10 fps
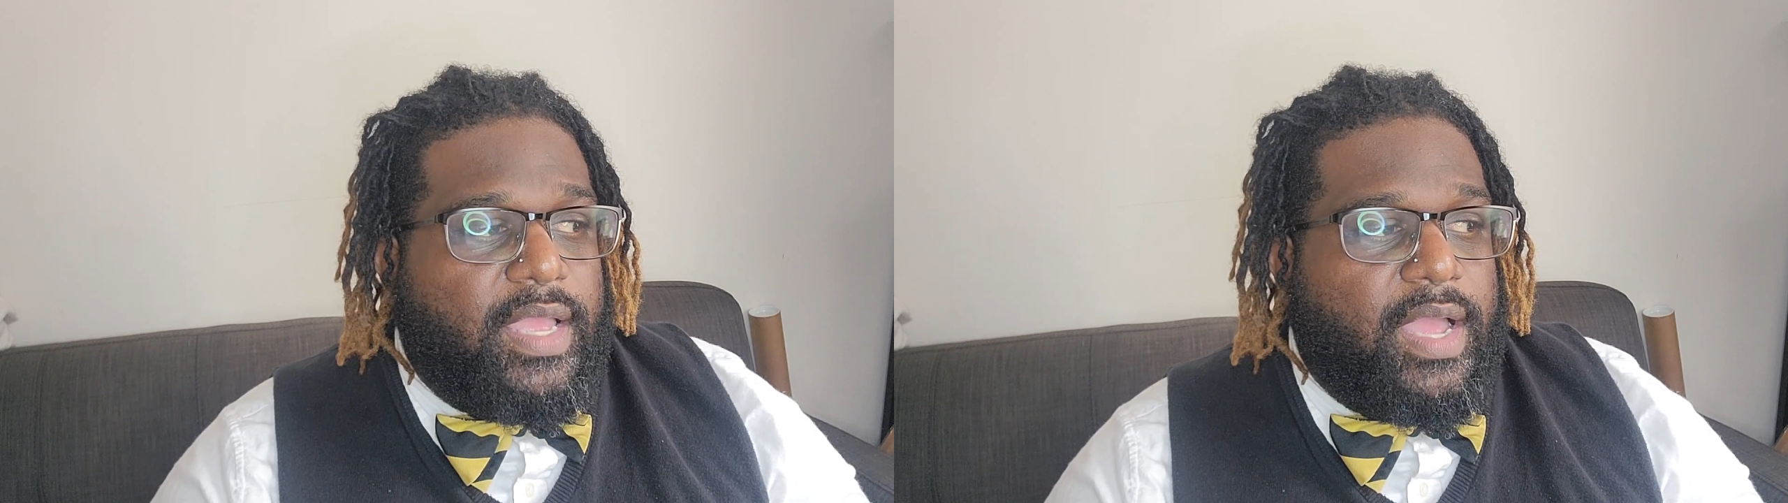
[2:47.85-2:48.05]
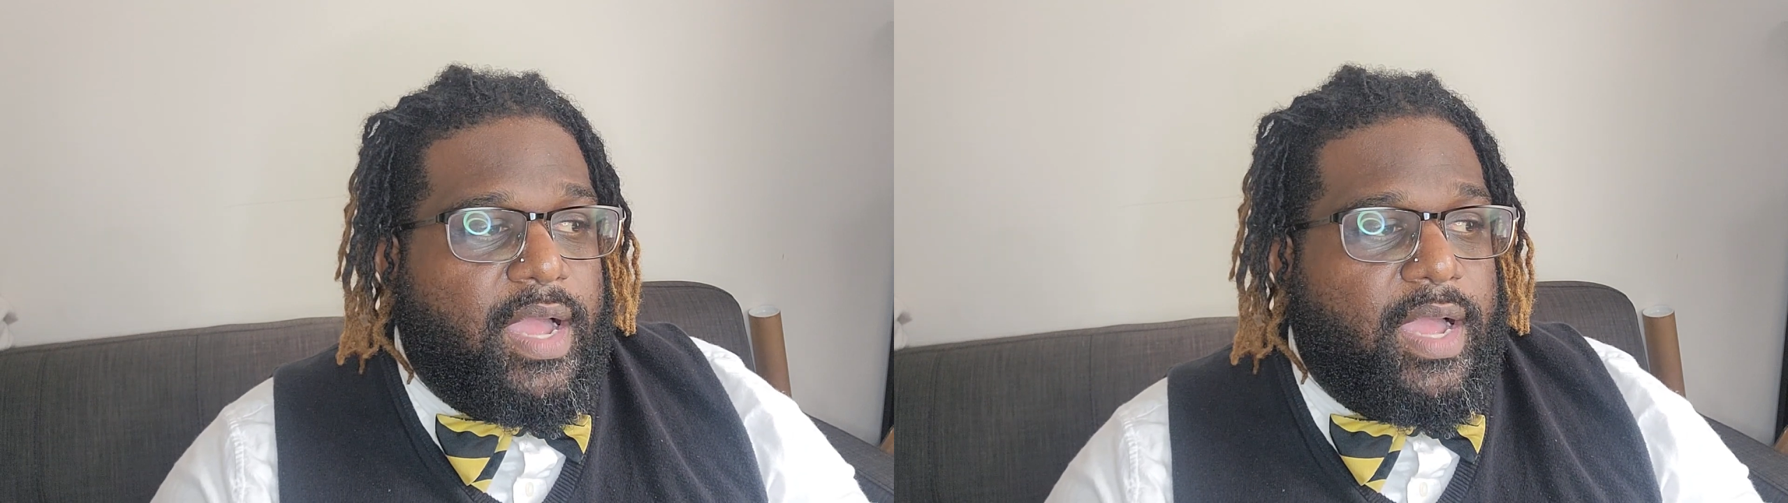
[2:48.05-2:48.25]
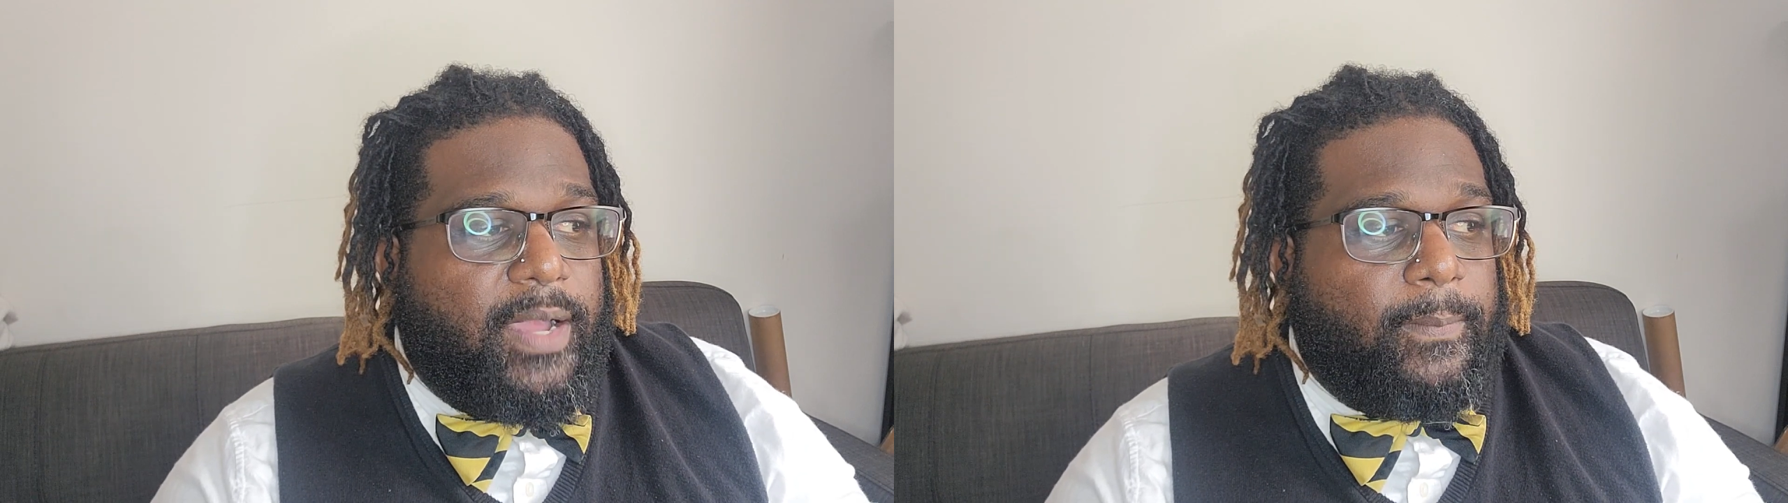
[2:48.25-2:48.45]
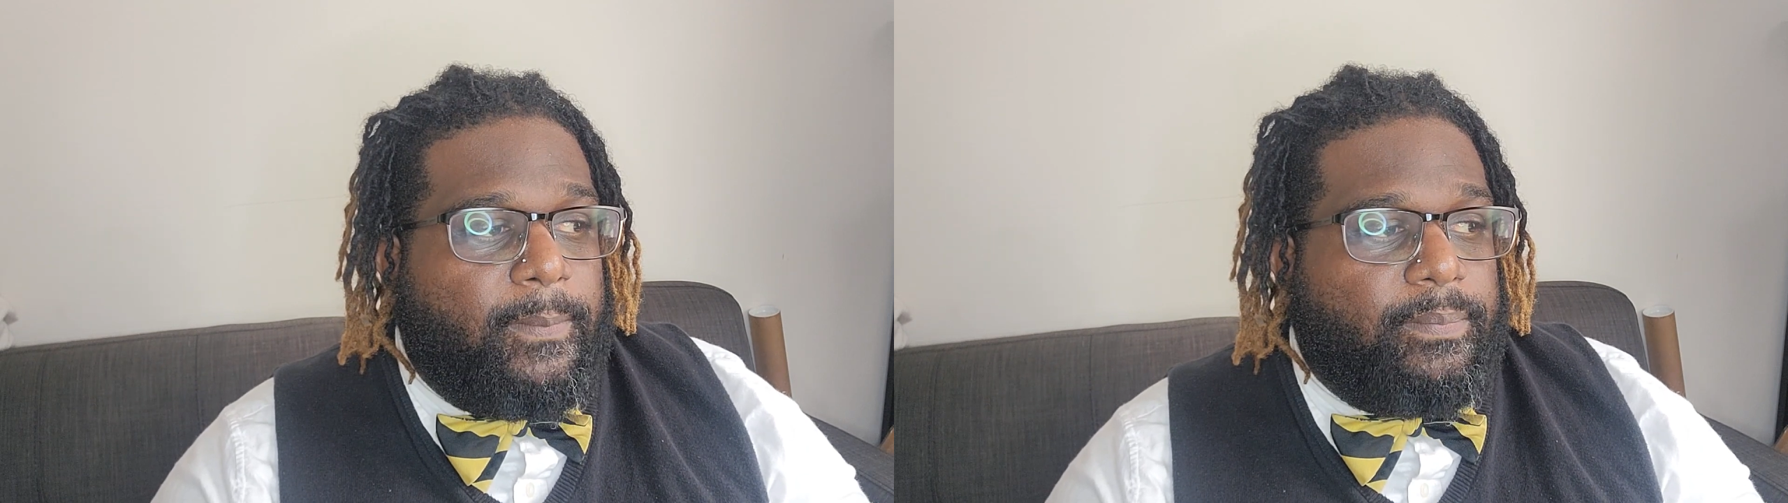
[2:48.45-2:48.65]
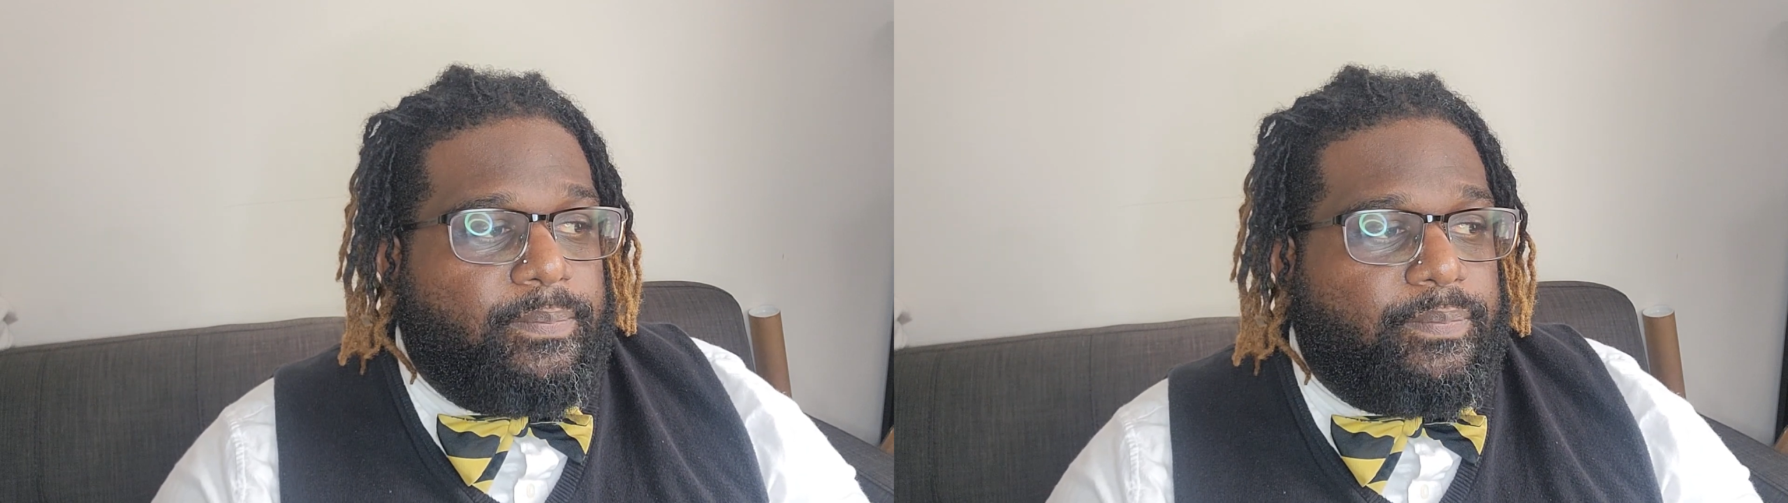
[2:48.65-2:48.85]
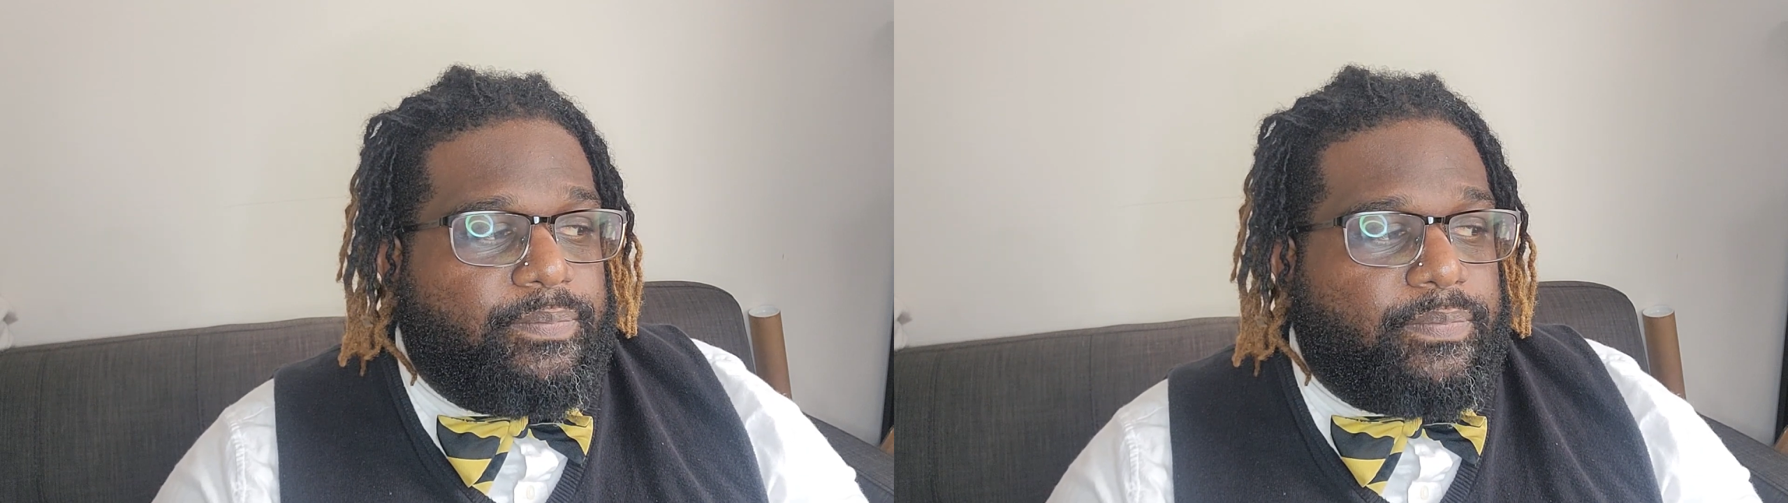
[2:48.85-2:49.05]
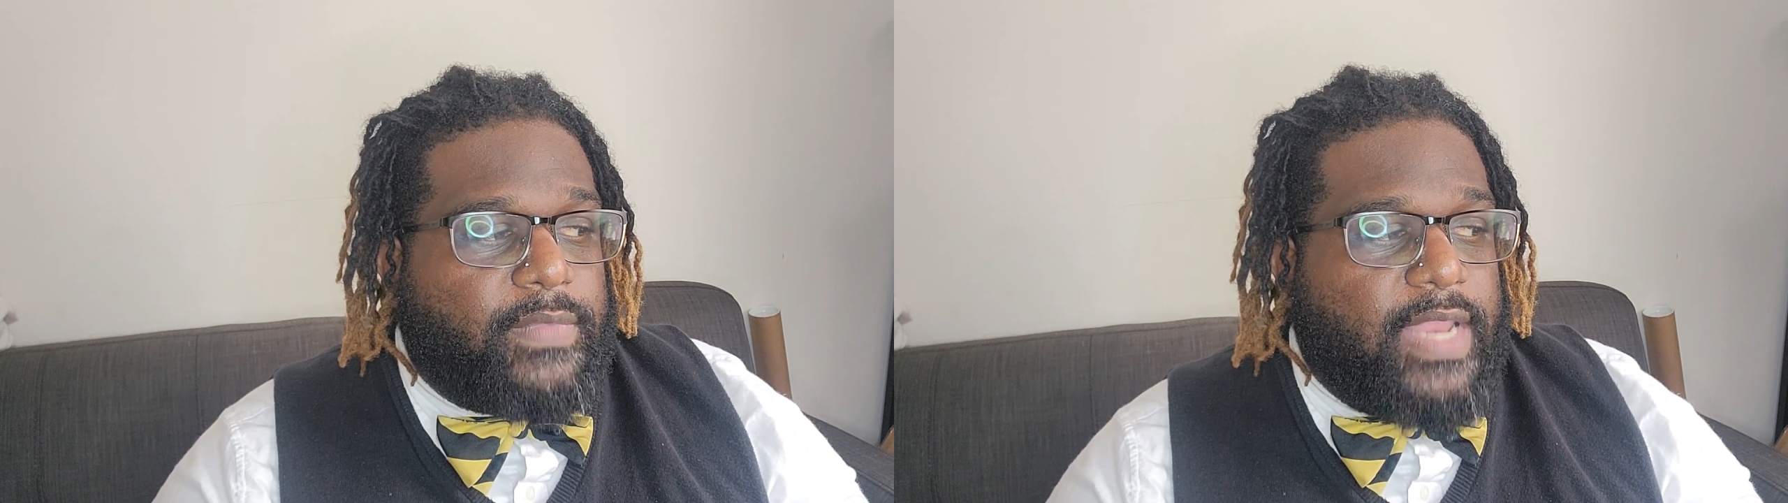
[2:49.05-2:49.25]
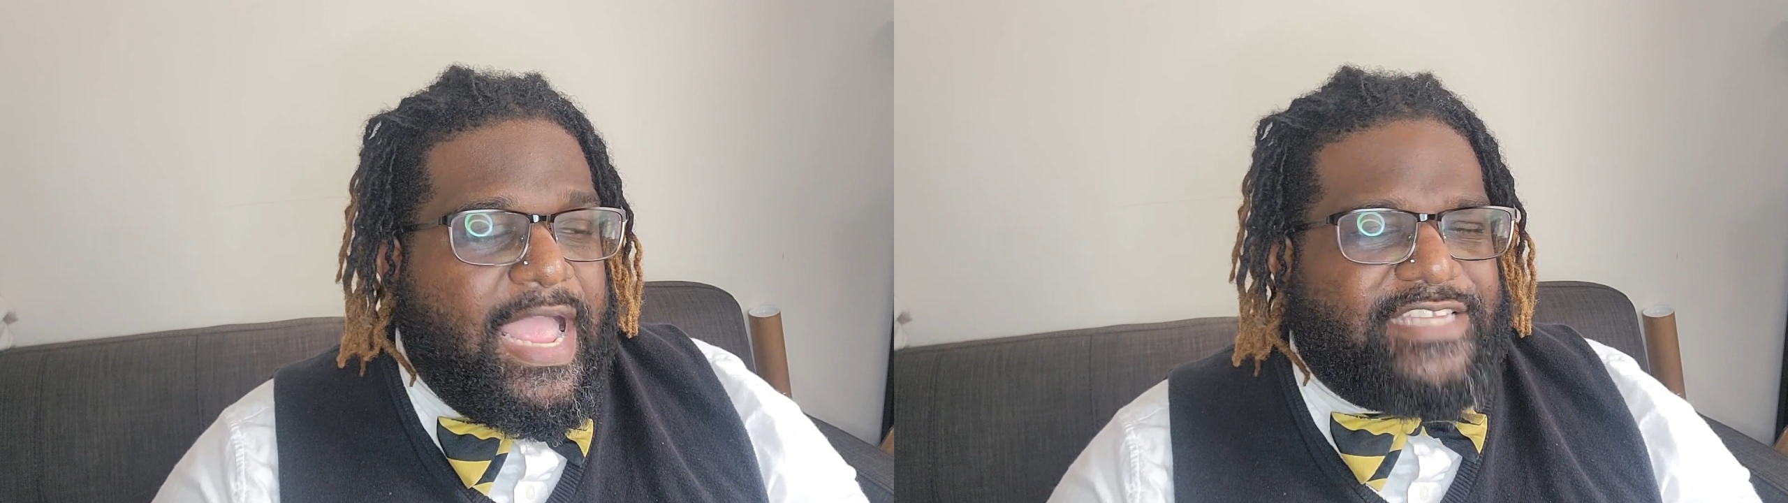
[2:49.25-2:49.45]

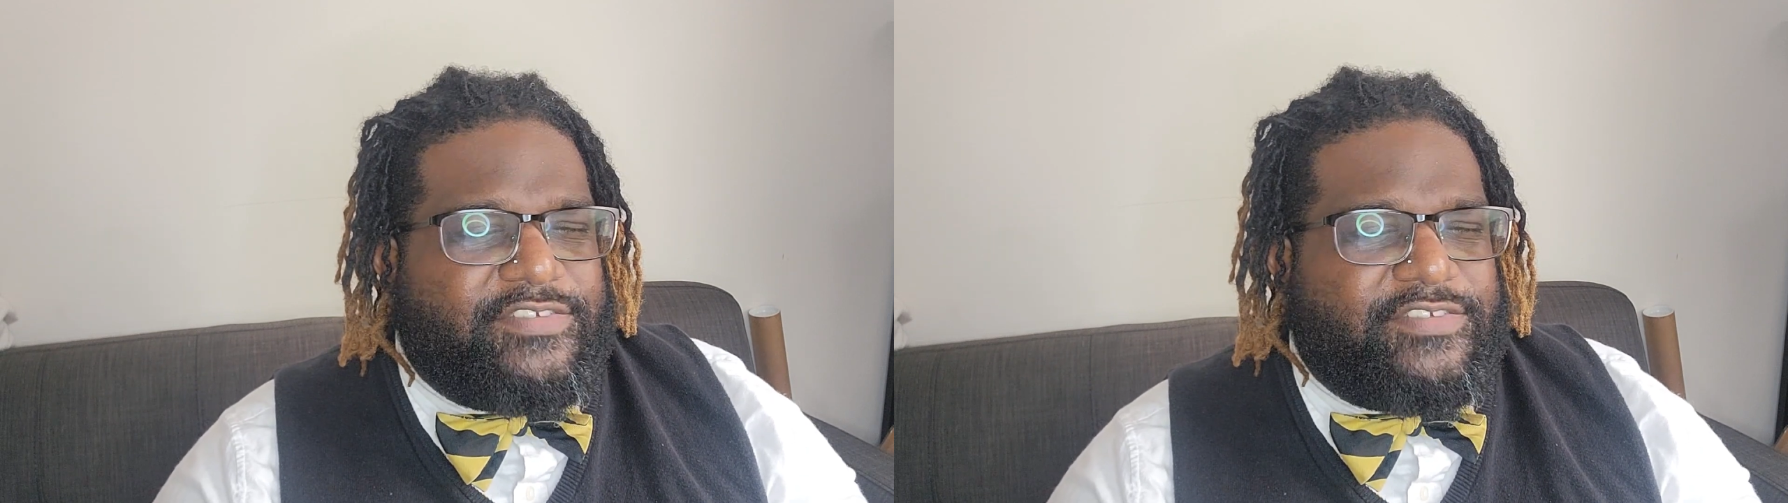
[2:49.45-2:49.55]
has